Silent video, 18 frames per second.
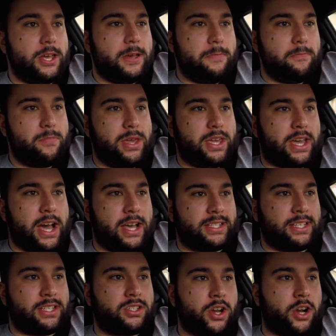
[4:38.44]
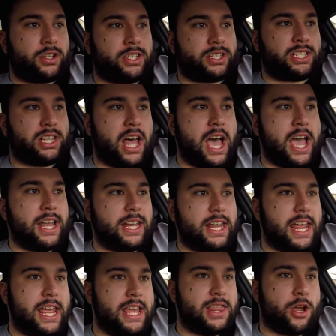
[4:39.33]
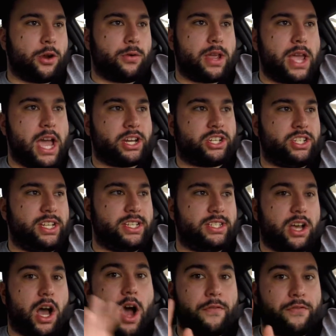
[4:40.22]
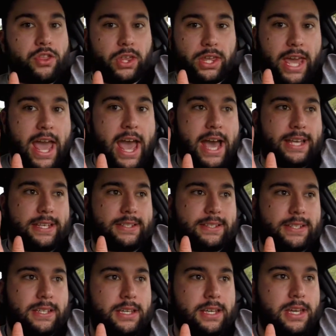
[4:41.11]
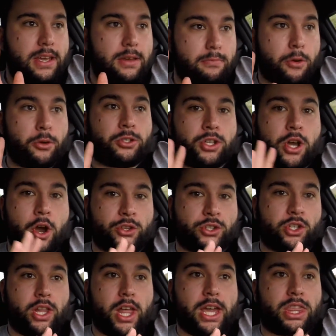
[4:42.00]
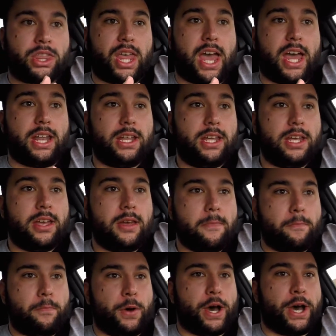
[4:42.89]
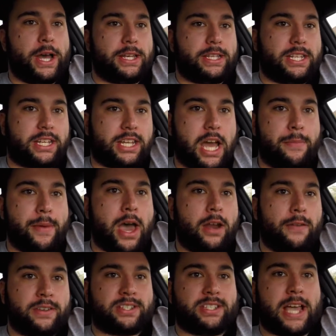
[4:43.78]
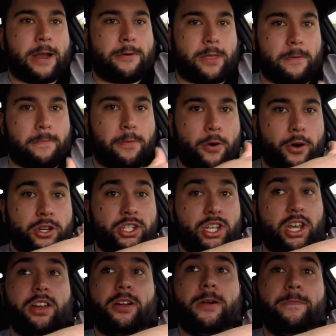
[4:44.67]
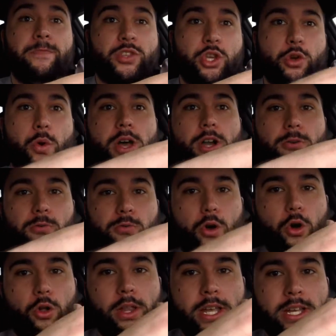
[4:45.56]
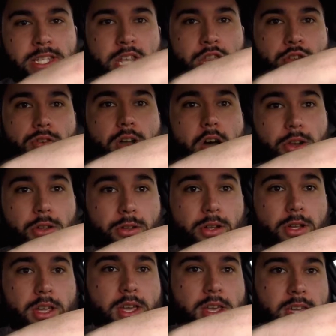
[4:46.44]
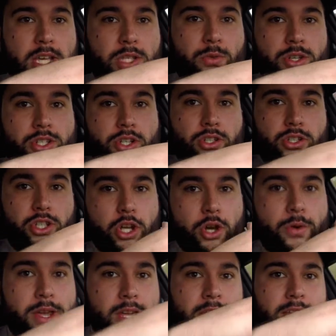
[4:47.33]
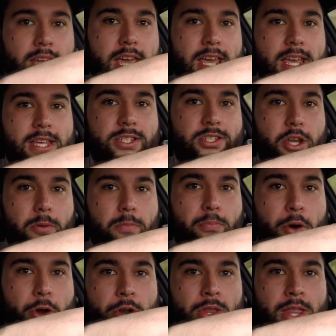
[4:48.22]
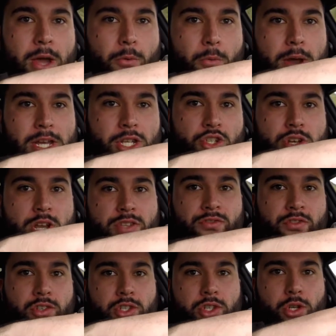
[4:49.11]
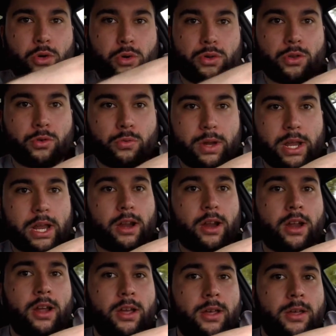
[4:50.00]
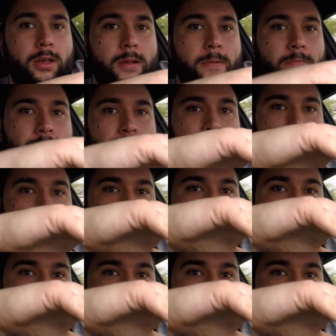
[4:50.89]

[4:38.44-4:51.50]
because they start to slide and their reaction is off the gas. Most cars are like that, but to come out of a slide with a Porsche, you want to roll into throttle, because what you're doing is you're putting that weight transfer to the rear, then